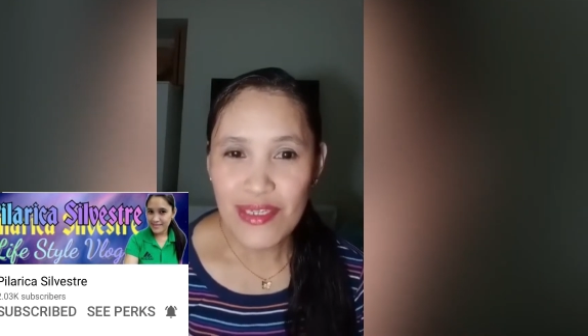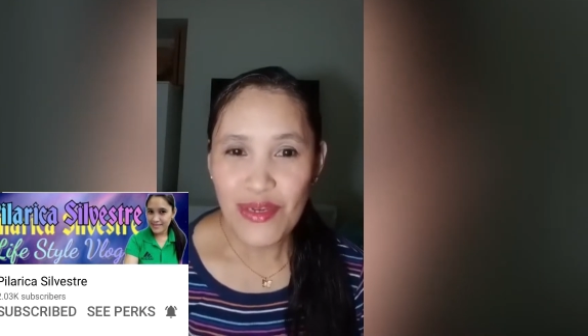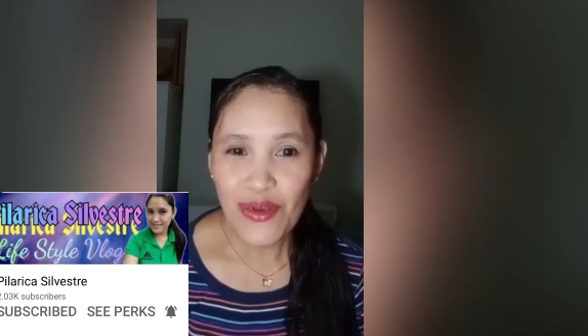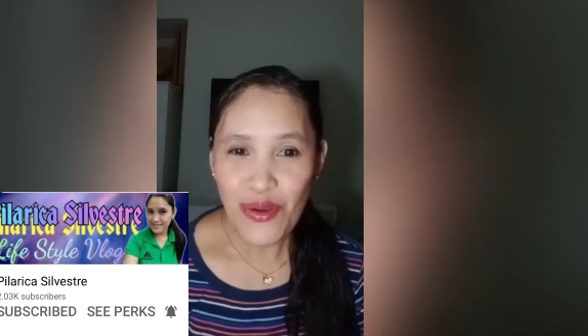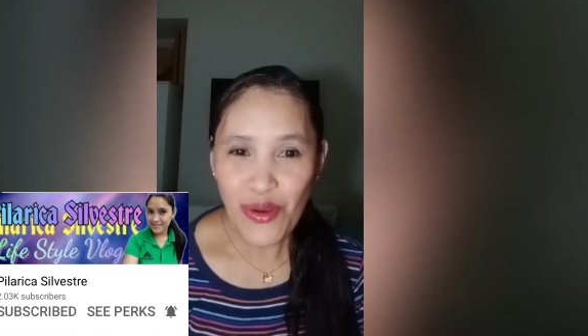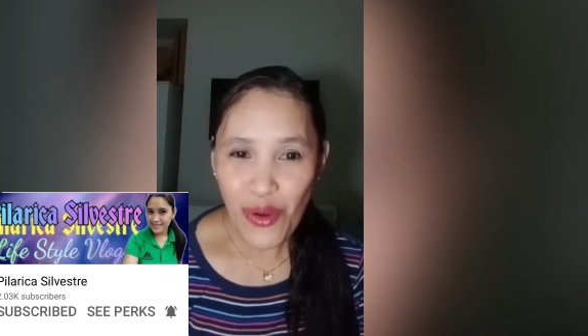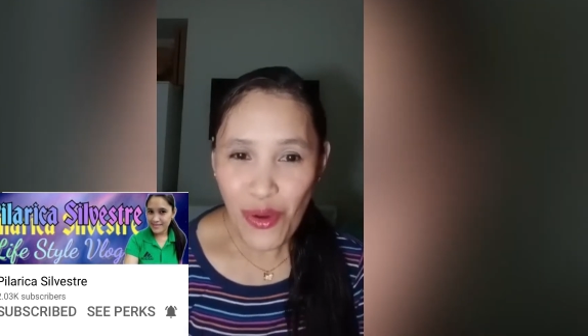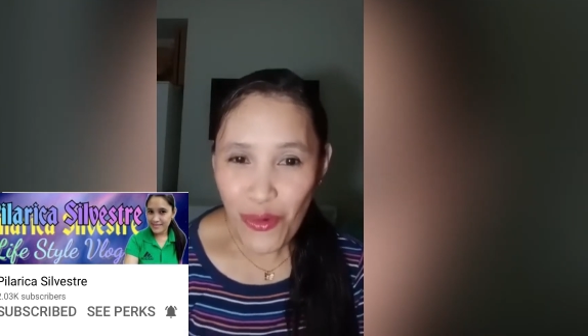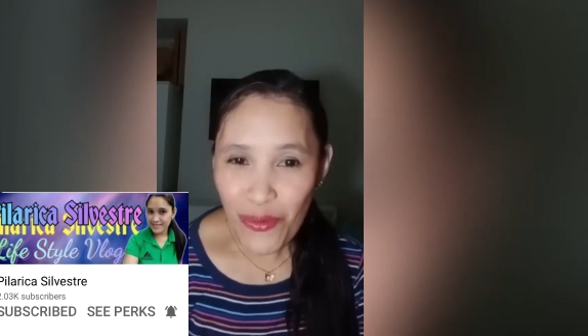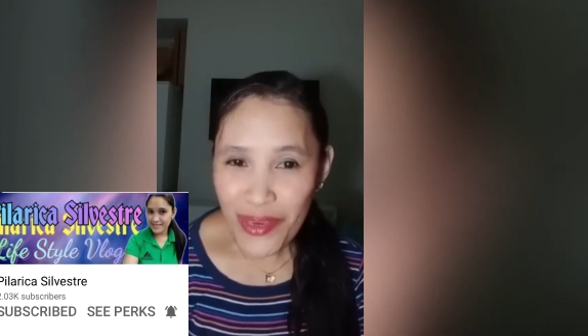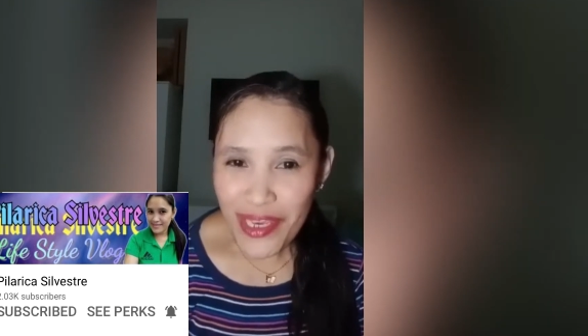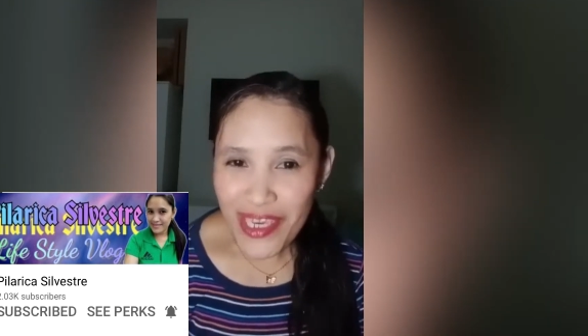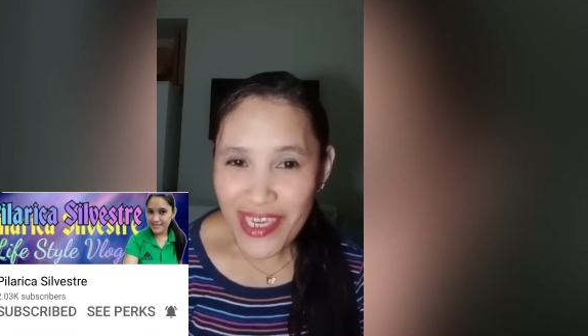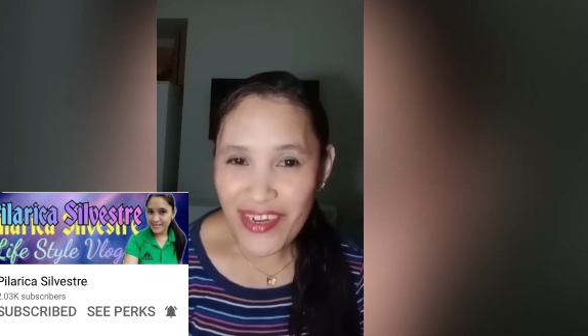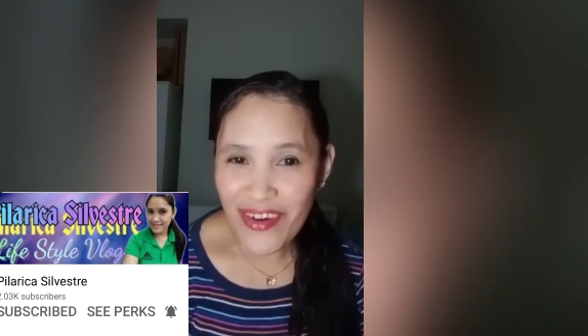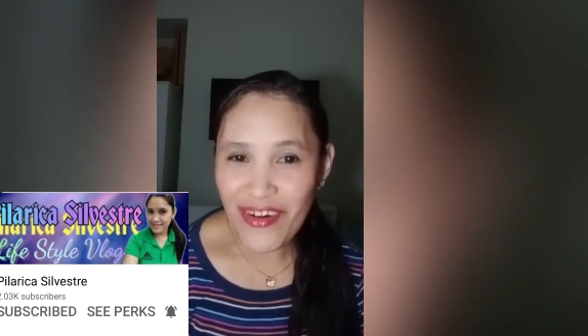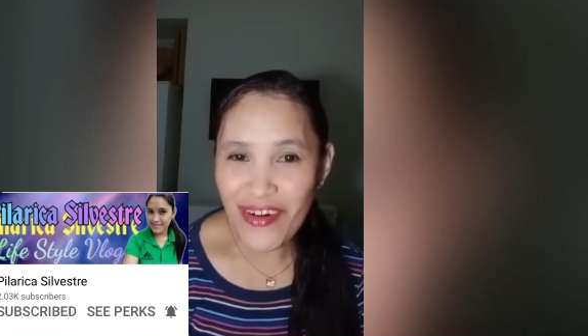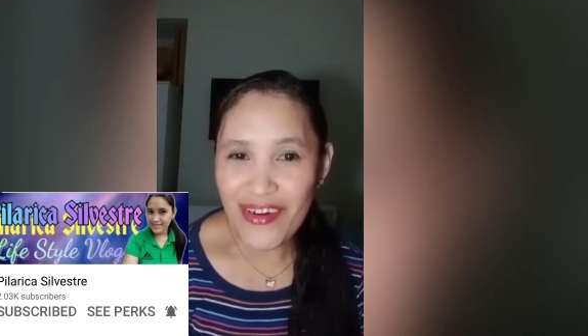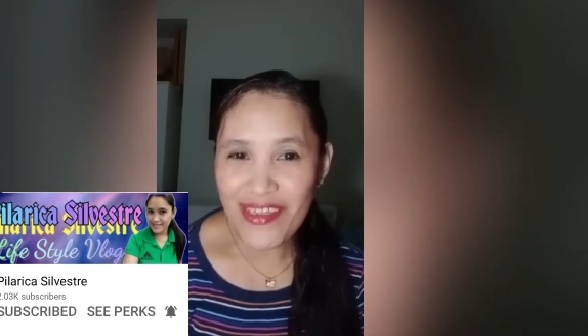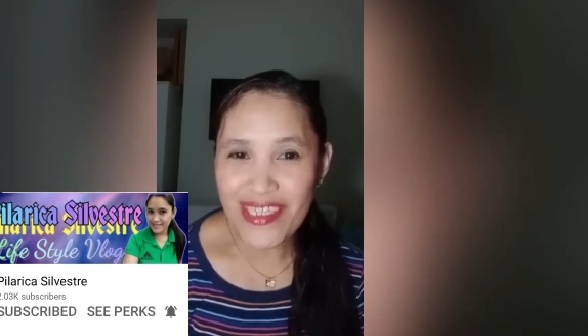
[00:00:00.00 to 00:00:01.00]
going
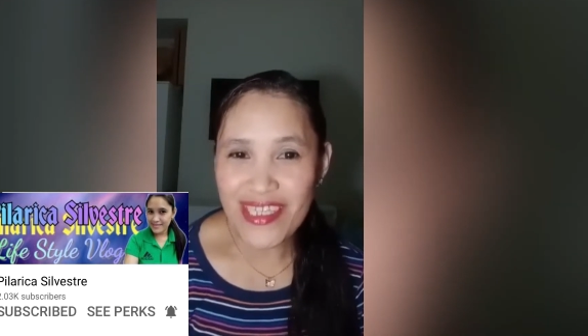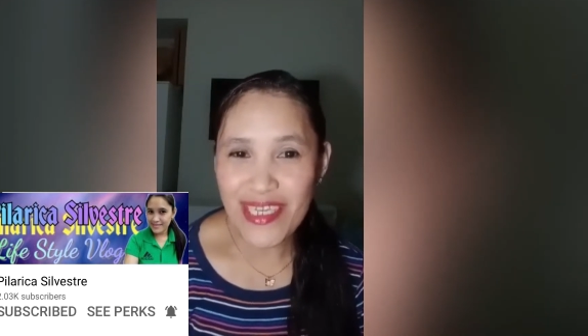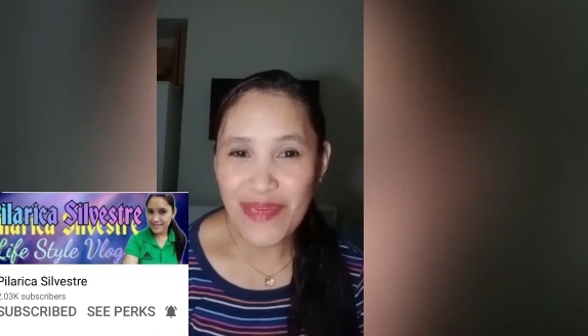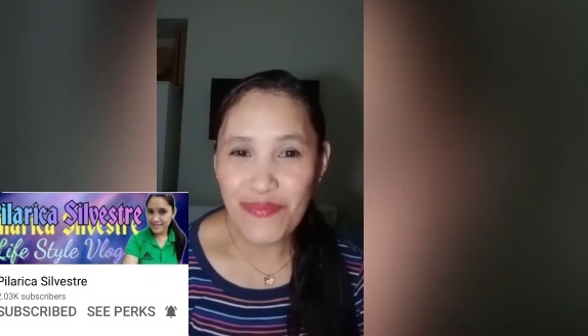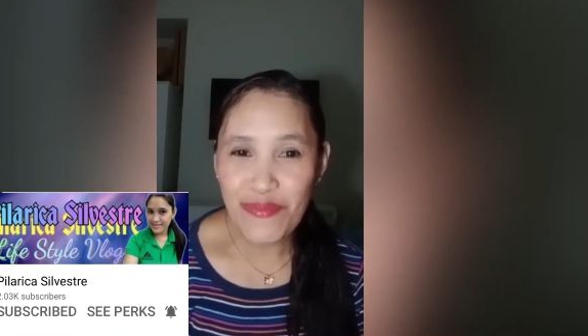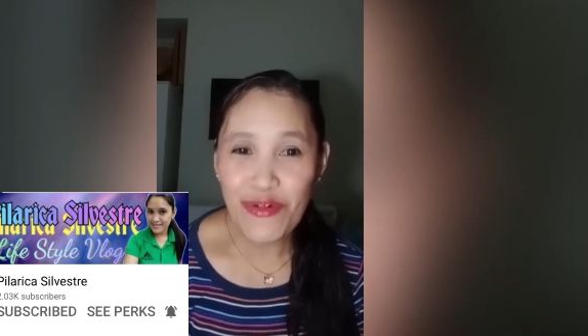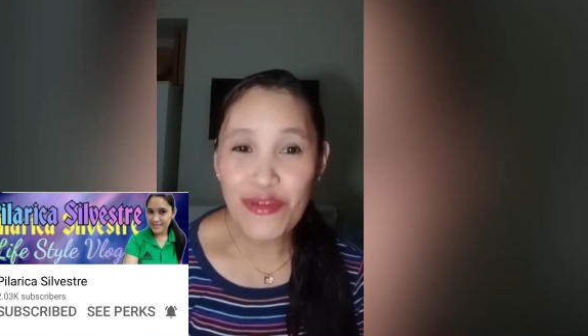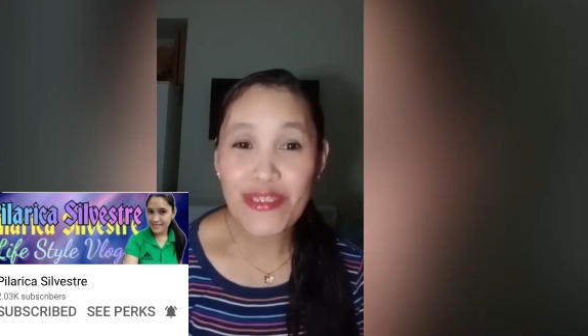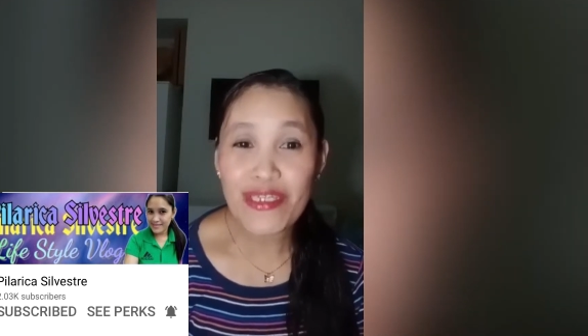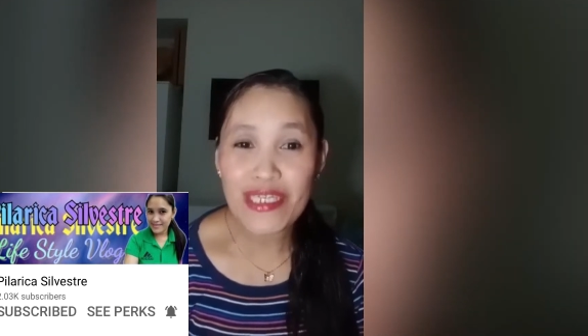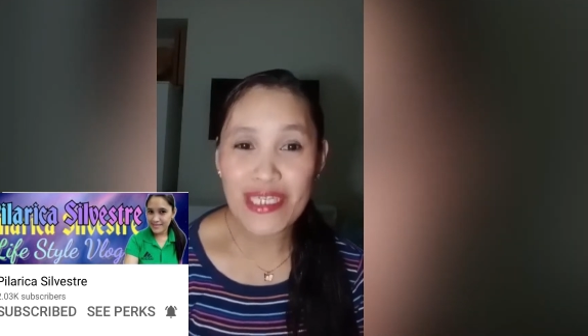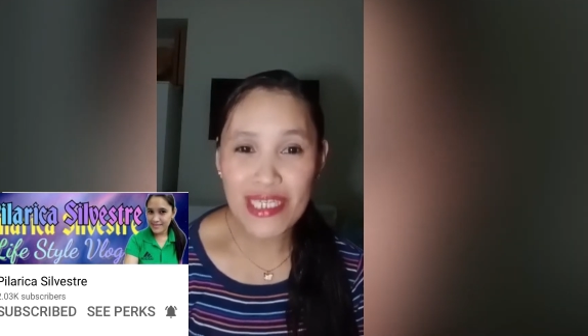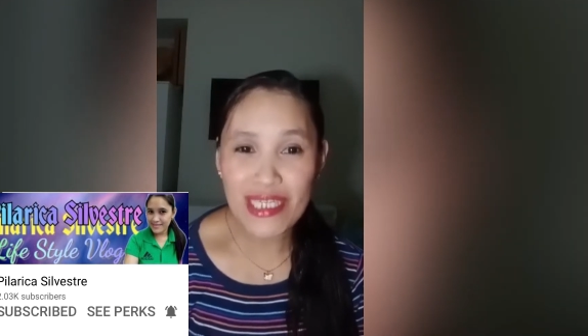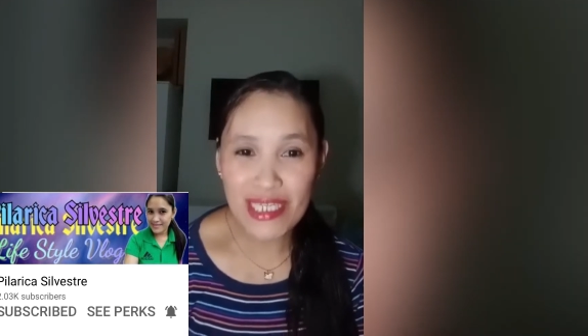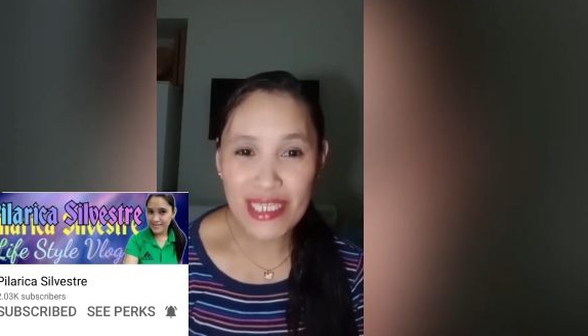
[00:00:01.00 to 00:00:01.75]
on, keep on